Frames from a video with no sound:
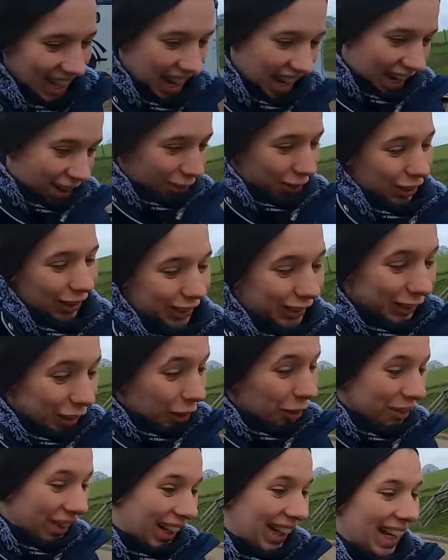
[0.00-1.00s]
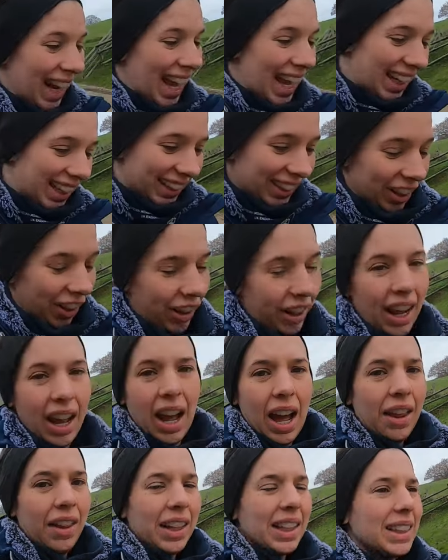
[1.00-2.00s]
and I've got so many layers on.
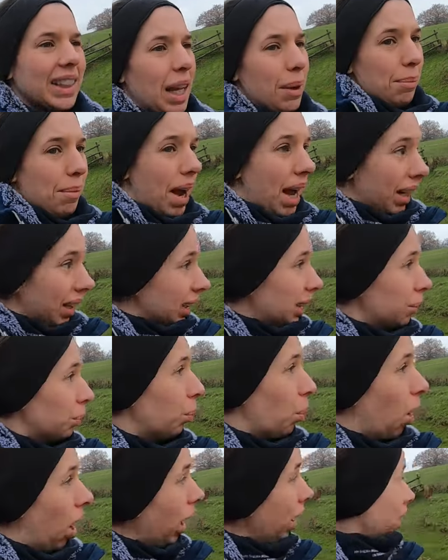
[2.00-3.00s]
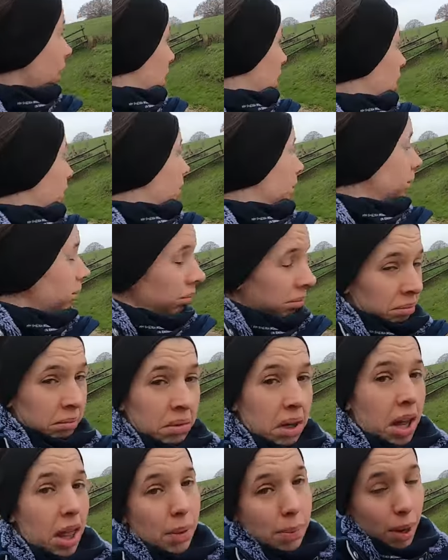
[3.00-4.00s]
I think it's like minus one
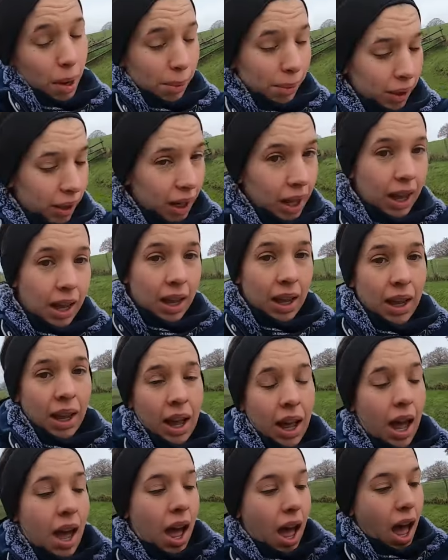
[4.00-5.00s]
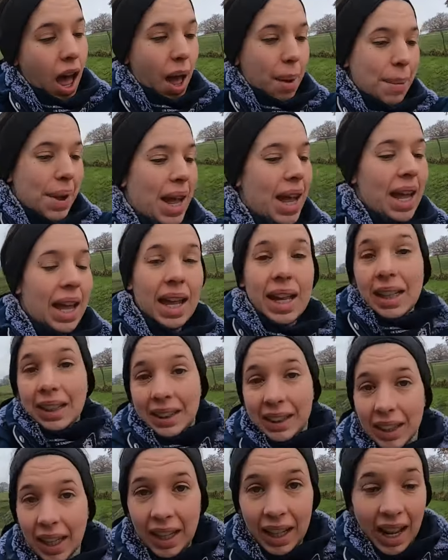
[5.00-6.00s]
at the moment. Um, it's
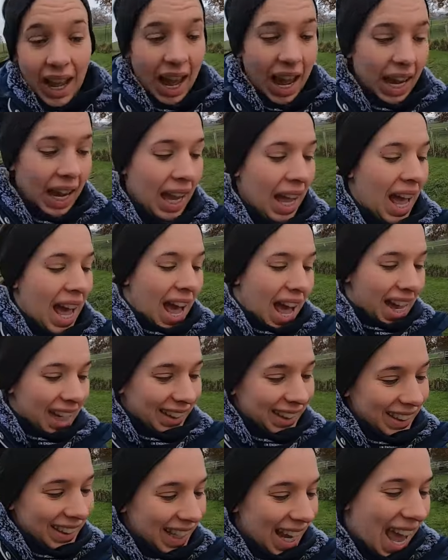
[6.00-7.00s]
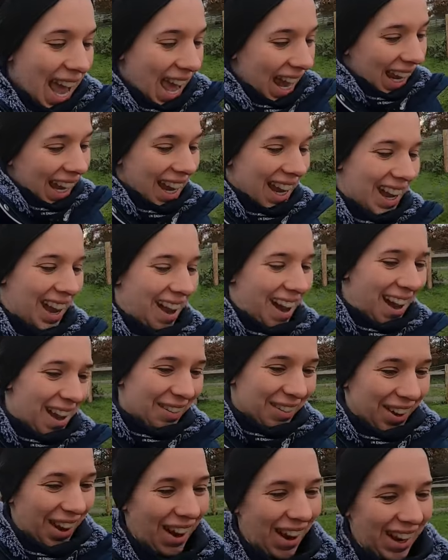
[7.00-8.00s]
Sunday and today
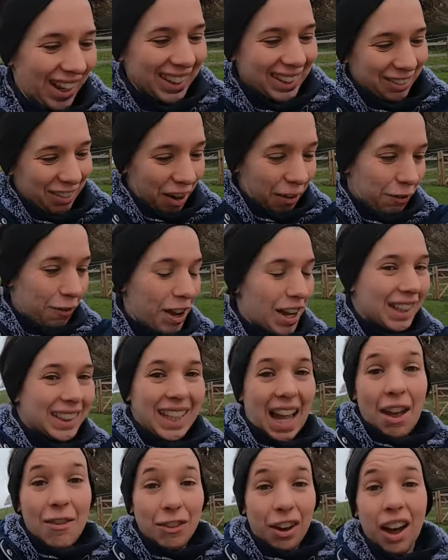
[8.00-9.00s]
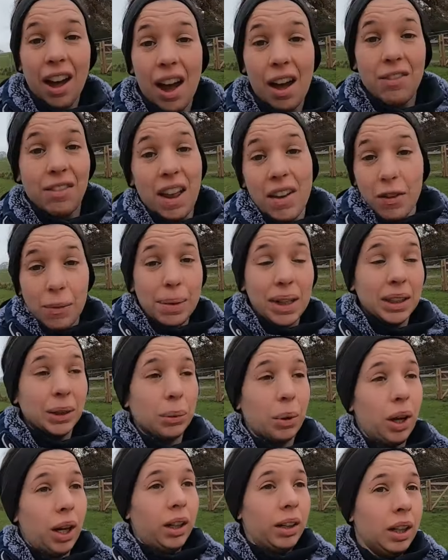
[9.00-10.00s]
I'm going to my first ever, I've never been
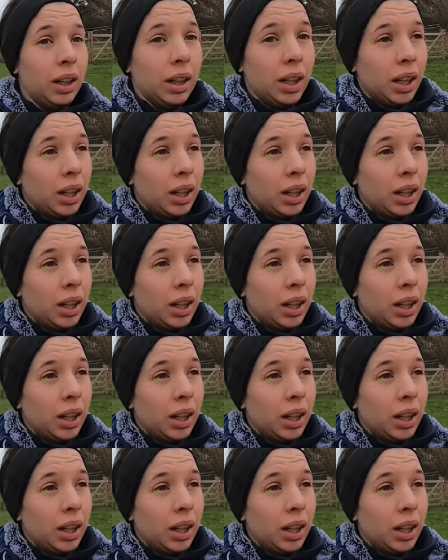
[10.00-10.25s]
to one